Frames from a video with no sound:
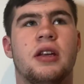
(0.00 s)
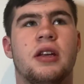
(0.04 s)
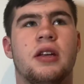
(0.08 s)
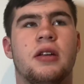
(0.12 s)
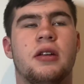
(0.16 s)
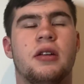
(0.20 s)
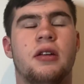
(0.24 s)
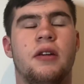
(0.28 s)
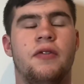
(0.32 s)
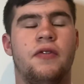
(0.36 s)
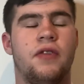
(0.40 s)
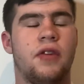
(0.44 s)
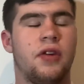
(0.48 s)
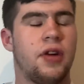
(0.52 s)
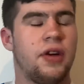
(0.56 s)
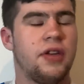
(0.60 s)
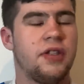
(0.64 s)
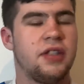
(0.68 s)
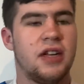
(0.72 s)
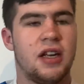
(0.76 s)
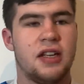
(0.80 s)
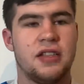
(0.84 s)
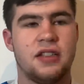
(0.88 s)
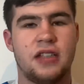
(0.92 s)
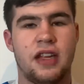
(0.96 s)
I forgot his
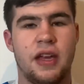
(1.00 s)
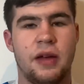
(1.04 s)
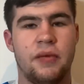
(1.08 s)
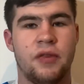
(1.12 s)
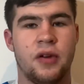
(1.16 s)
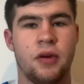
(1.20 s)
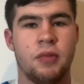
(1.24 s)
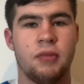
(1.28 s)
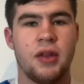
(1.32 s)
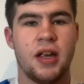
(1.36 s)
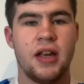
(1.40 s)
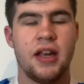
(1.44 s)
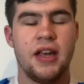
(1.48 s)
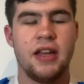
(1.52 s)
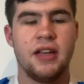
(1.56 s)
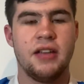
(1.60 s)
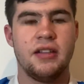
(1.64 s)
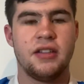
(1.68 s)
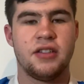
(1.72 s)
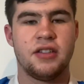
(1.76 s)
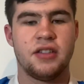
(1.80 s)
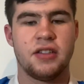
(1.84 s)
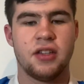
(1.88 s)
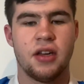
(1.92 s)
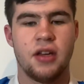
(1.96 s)
last name, from
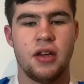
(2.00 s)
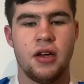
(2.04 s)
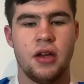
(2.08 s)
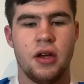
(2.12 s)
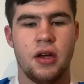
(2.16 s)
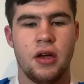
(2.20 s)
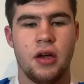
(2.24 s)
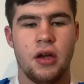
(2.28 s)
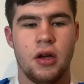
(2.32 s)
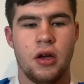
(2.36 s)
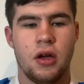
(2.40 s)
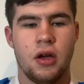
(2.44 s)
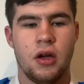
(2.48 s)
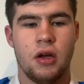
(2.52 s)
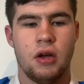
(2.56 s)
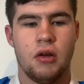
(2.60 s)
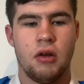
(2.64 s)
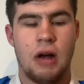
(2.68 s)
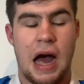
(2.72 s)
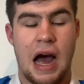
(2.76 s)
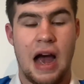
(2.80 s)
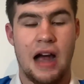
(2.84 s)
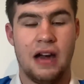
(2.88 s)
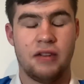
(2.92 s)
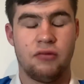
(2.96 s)
Leeds.
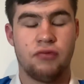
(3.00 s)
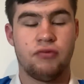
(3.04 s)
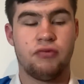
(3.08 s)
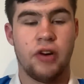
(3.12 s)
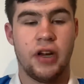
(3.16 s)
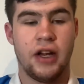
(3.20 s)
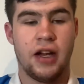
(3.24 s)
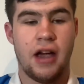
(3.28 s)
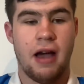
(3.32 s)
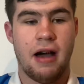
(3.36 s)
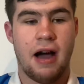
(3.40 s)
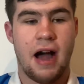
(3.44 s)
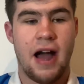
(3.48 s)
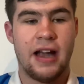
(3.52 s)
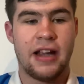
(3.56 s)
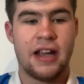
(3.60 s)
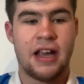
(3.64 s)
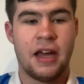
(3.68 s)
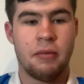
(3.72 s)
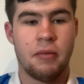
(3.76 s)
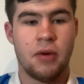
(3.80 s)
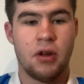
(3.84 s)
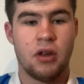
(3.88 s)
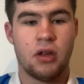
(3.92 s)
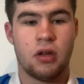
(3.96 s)
I'd really like
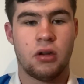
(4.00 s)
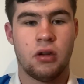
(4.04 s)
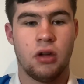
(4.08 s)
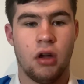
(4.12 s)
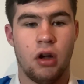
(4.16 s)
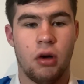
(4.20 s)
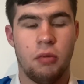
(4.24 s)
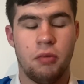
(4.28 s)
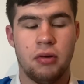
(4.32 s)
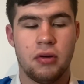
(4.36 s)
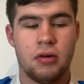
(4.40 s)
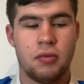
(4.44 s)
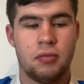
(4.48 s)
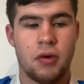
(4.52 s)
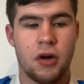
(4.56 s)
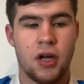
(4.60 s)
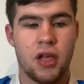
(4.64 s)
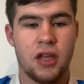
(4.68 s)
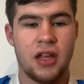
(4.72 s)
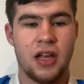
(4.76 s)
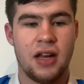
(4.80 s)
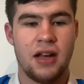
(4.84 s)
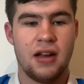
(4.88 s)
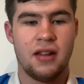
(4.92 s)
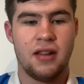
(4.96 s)
him at the club, but at
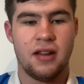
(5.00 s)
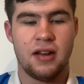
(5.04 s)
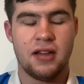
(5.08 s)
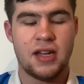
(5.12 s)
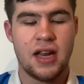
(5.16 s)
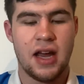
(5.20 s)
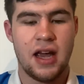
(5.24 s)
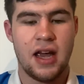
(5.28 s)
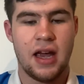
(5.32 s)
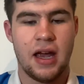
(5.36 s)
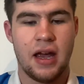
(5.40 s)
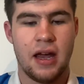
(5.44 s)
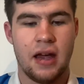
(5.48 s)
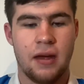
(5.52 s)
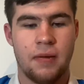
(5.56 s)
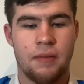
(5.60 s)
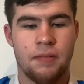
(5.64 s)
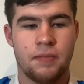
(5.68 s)
the end of the day,